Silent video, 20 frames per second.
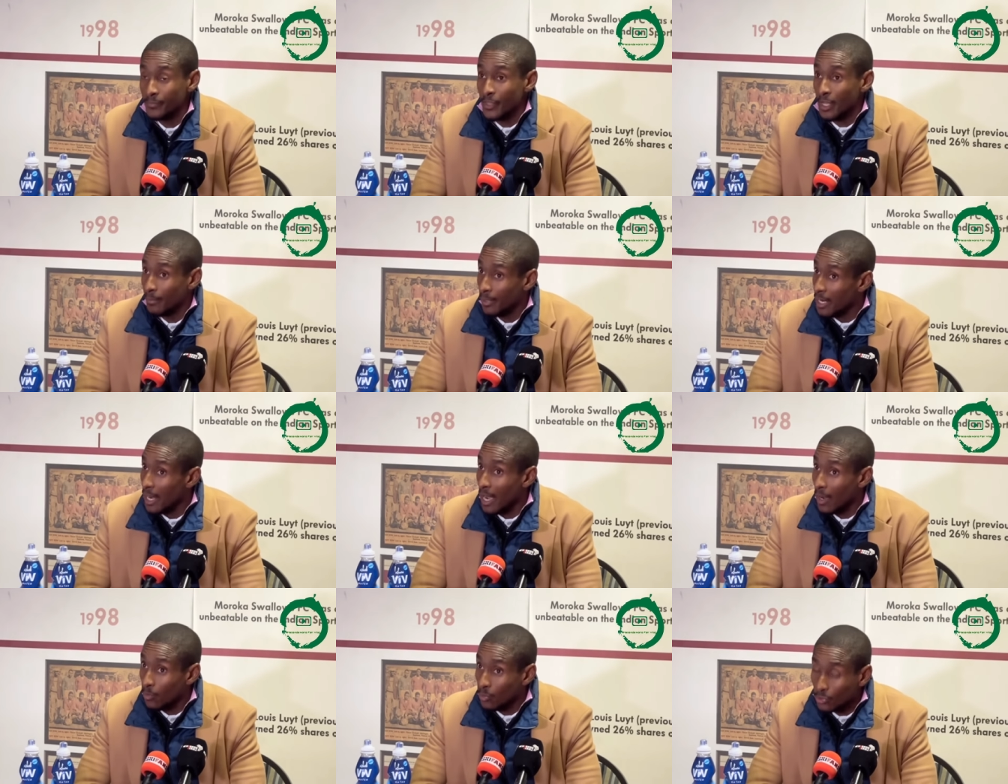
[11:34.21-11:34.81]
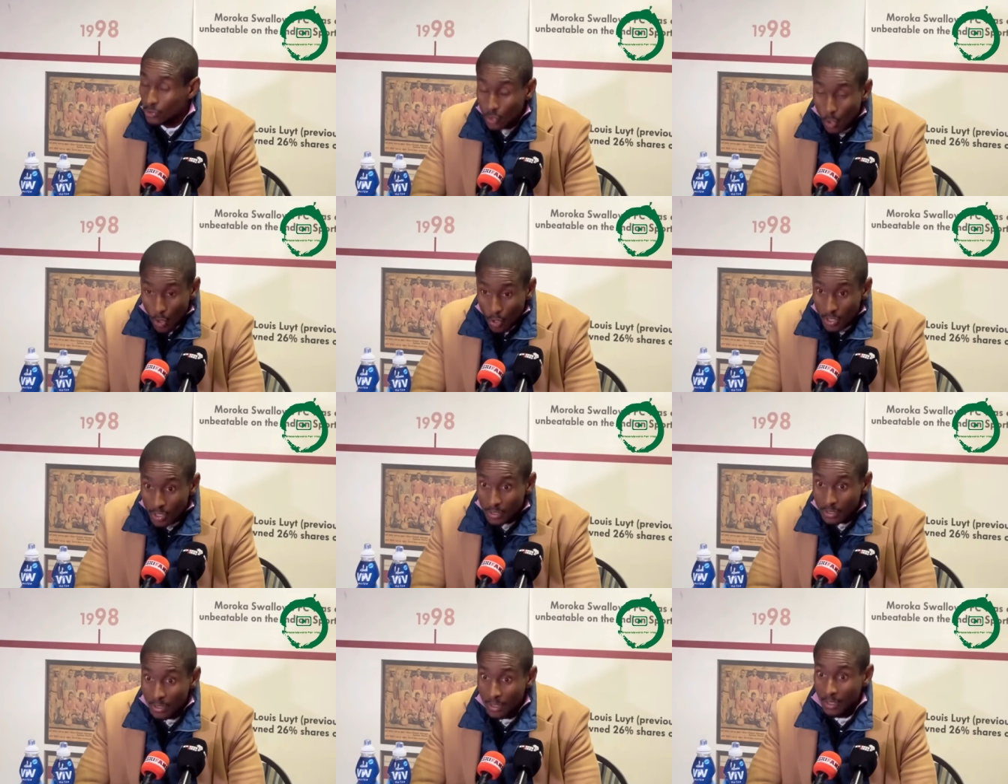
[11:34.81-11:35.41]
But I will
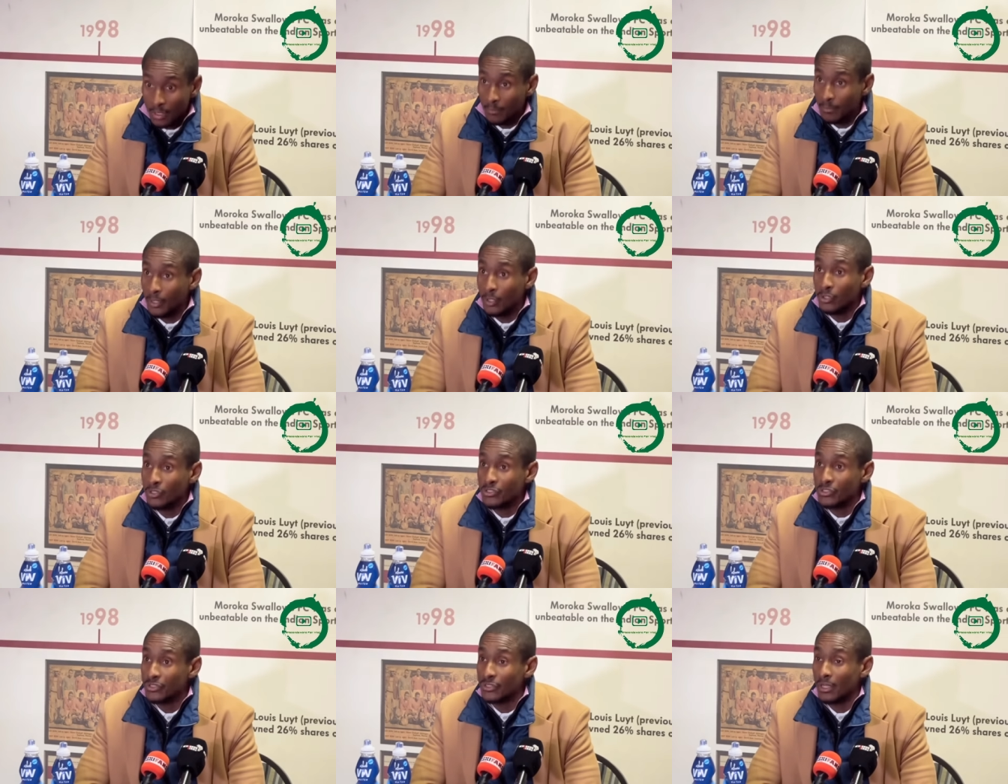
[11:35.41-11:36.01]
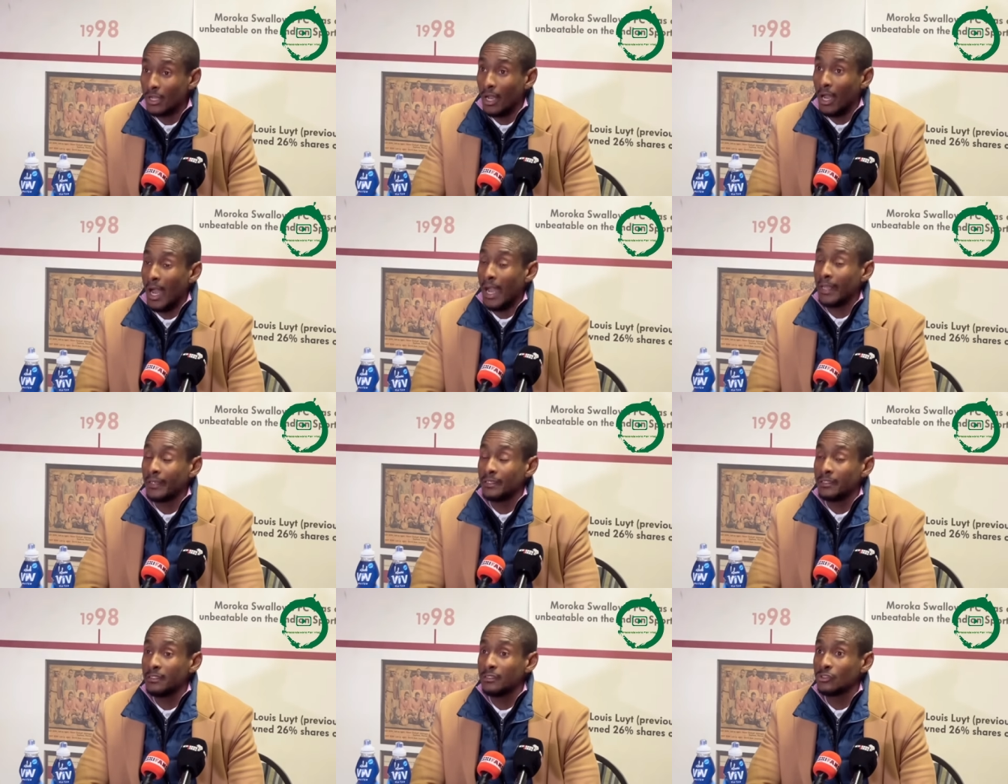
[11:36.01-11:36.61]
talk because I
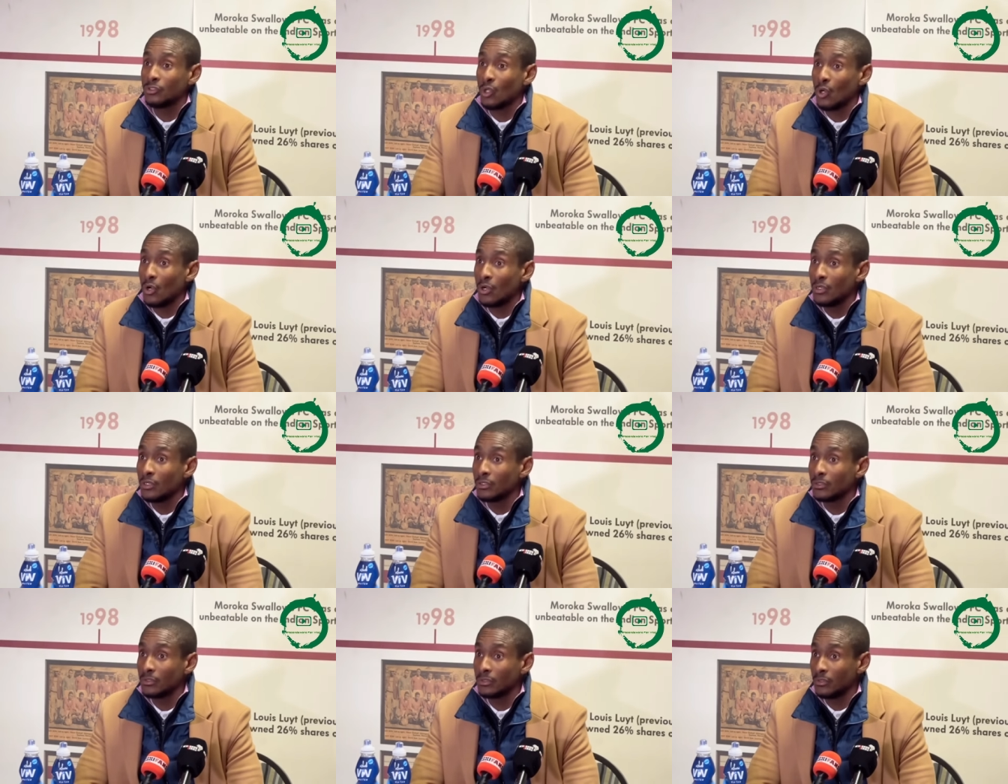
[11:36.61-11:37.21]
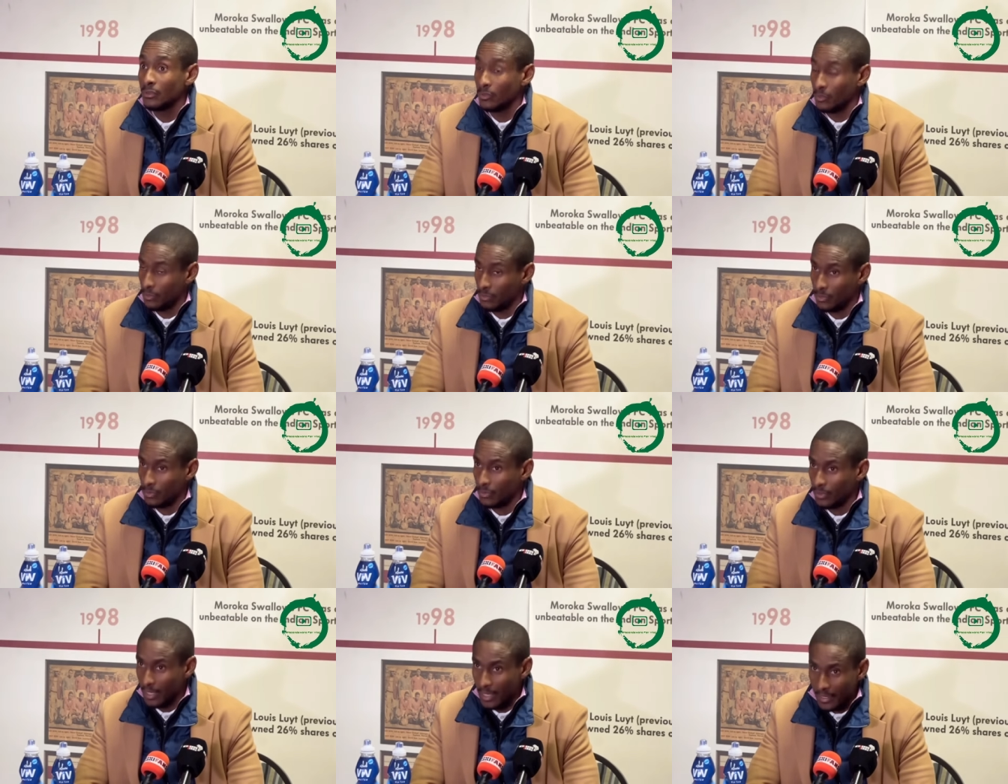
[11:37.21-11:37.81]
didn't talk uh,
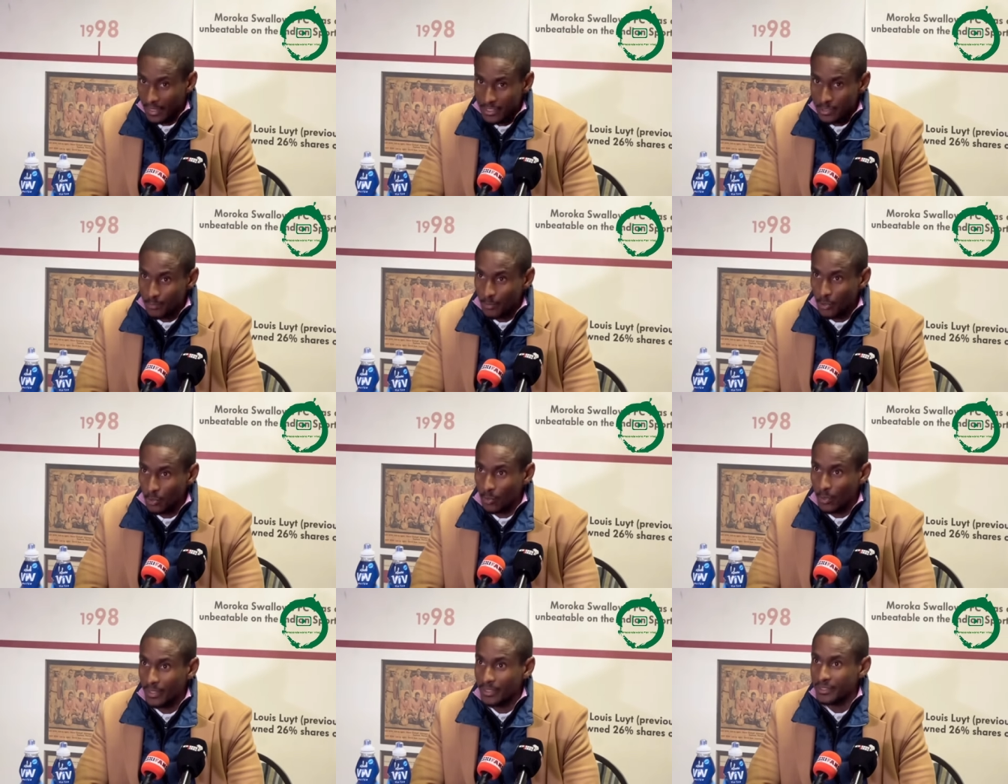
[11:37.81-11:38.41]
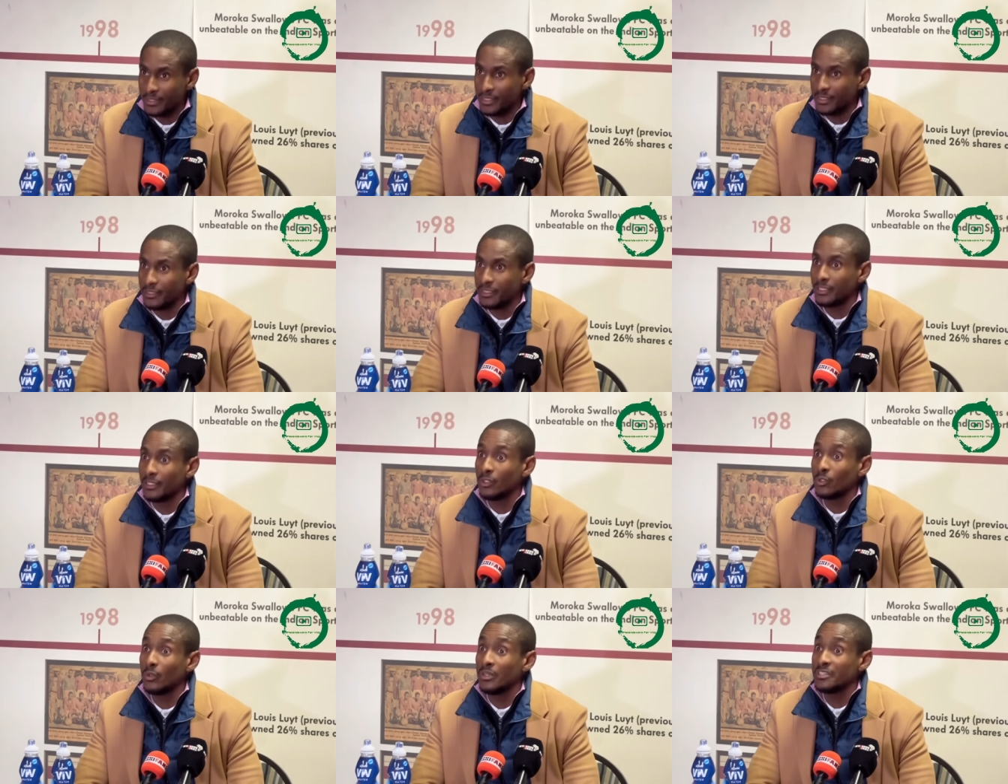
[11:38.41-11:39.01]
against Polokwane City.
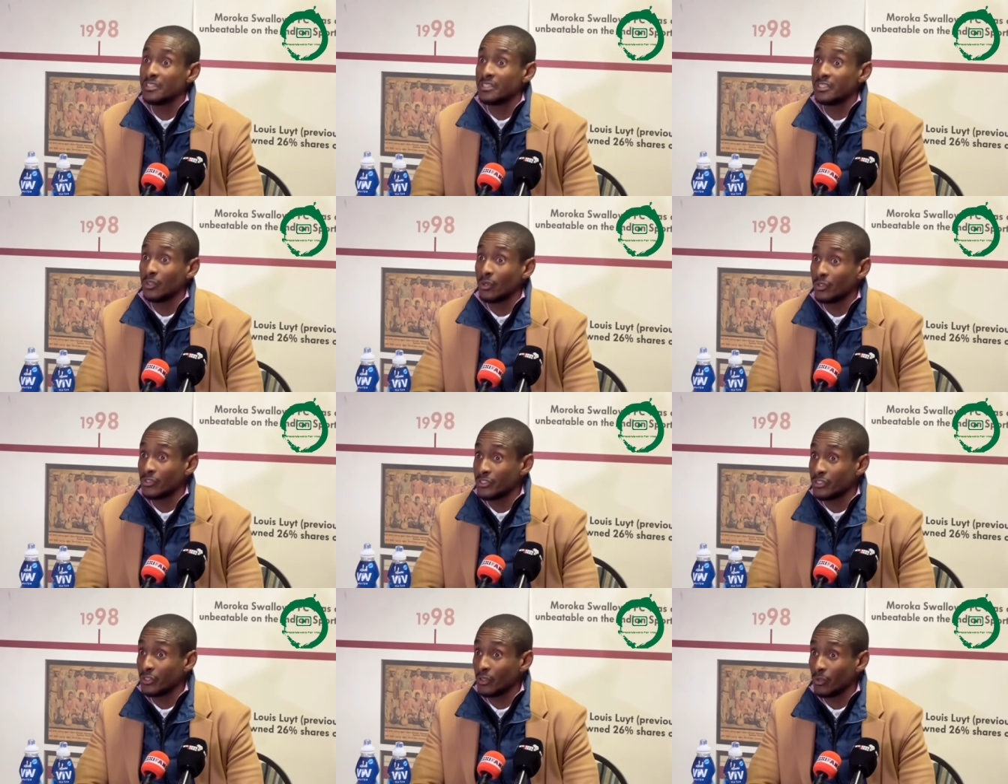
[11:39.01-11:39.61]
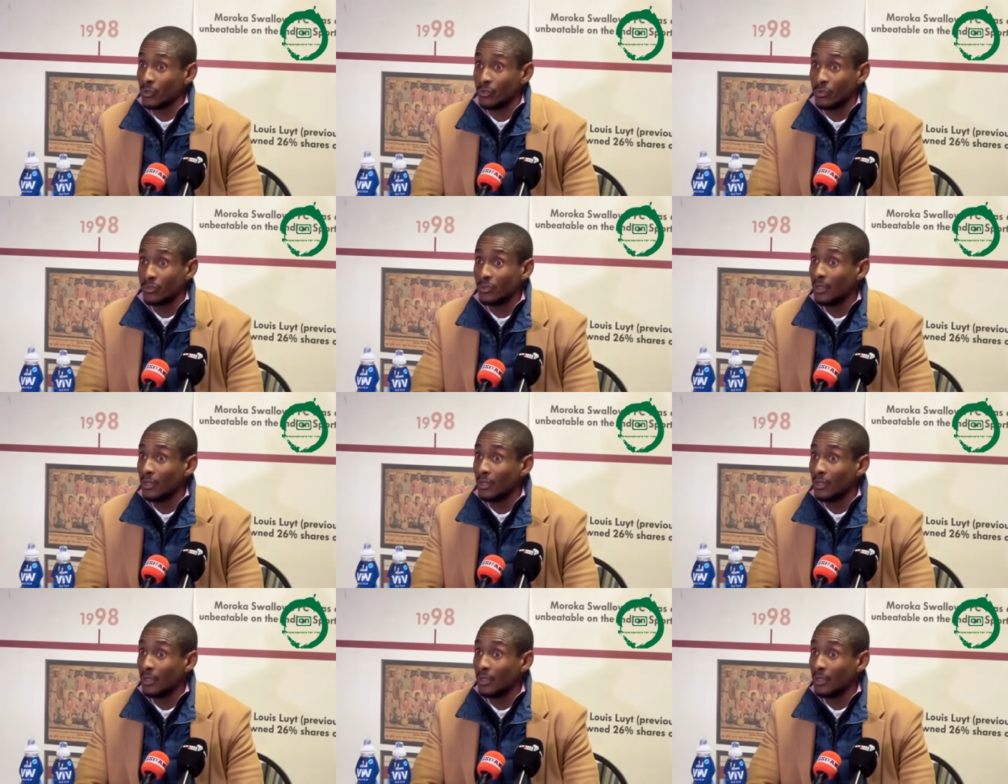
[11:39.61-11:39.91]
It was 0 0.